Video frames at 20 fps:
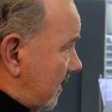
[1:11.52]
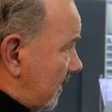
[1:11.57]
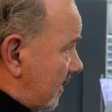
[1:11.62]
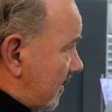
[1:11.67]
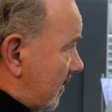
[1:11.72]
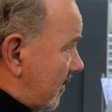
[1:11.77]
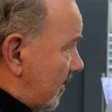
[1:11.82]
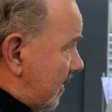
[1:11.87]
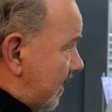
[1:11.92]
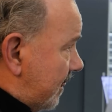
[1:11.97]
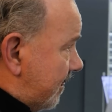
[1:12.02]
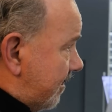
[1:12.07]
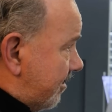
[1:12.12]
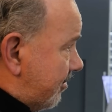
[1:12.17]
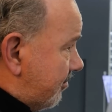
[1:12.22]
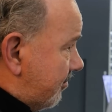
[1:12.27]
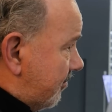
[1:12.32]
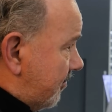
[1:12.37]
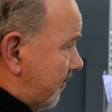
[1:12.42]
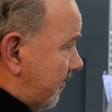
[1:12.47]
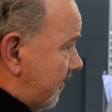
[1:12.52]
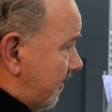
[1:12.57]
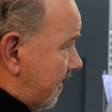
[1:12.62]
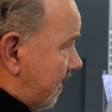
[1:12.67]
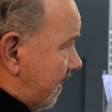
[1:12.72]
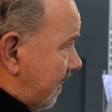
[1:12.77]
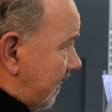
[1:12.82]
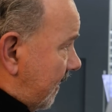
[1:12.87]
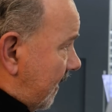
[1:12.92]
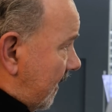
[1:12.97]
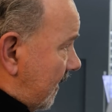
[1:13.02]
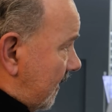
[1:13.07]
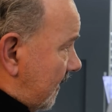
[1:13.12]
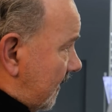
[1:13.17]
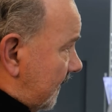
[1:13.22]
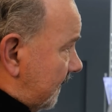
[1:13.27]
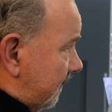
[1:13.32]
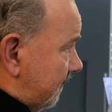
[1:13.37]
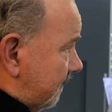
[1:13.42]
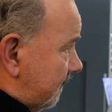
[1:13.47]

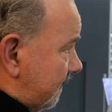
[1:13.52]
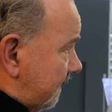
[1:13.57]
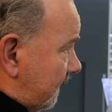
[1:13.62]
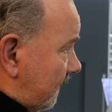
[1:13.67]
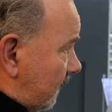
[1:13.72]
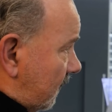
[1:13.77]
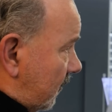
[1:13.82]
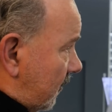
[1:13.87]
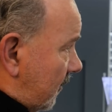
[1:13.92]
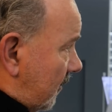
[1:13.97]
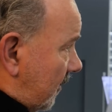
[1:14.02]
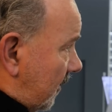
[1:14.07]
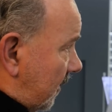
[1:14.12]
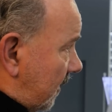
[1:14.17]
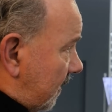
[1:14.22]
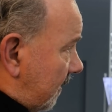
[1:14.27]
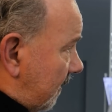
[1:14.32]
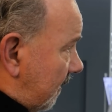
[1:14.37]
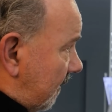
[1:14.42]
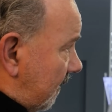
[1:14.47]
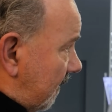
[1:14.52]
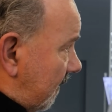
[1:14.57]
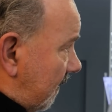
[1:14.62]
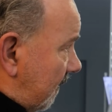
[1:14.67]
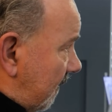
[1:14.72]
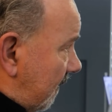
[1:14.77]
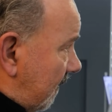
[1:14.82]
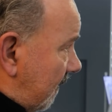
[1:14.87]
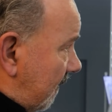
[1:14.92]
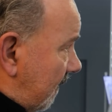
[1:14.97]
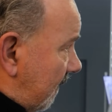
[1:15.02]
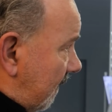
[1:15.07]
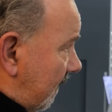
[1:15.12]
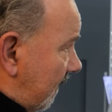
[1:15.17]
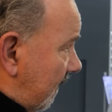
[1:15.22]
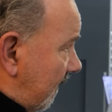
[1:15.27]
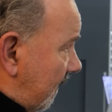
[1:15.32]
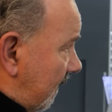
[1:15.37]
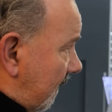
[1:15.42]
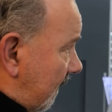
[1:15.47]

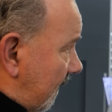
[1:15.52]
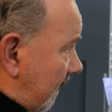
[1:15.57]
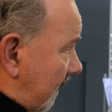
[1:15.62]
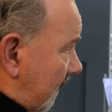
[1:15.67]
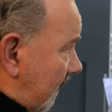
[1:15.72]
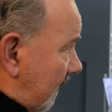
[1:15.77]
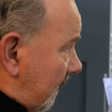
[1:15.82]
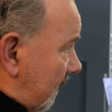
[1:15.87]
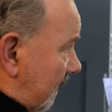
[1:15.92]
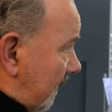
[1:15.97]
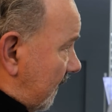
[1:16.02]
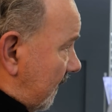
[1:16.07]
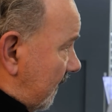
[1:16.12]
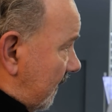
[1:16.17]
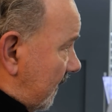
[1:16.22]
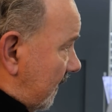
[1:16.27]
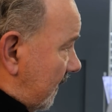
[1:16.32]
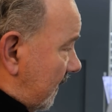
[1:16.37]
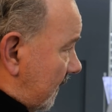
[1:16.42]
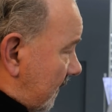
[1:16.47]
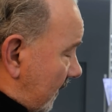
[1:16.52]
This person isn't speaking.